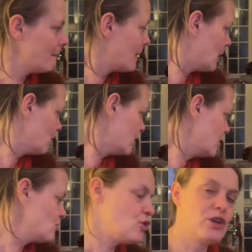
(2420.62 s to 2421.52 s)
And we're
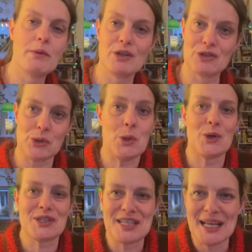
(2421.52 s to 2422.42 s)
unsure about his
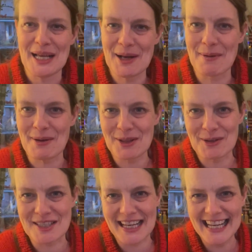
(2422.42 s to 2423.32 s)
thoughts about
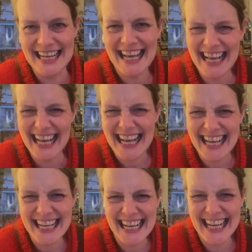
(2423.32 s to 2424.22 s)
Lucy.
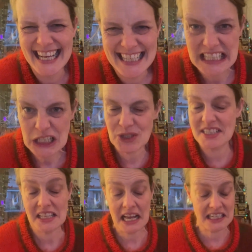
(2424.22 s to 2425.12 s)
Lucy
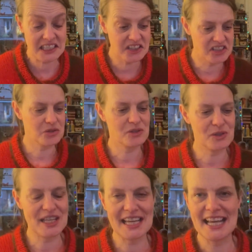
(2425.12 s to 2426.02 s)
can't hear, so it's
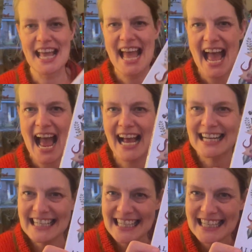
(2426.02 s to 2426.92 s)
okay.
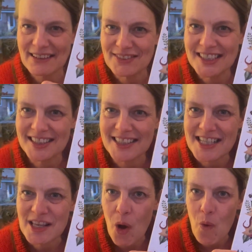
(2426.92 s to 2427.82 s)
And he gifted
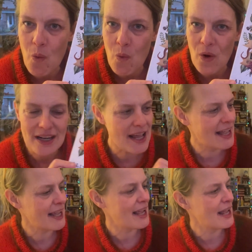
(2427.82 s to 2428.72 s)
us
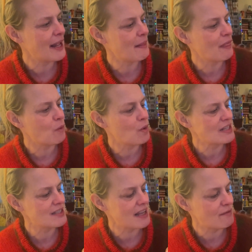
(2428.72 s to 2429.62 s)
The
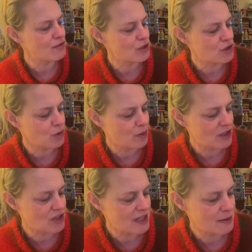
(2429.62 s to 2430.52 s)
Once and Future
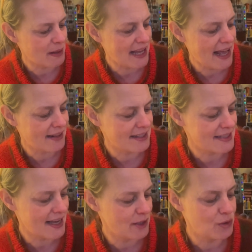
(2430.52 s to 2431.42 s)
Witches by Alix
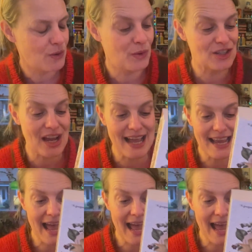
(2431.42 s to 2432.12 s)
Harrow, which I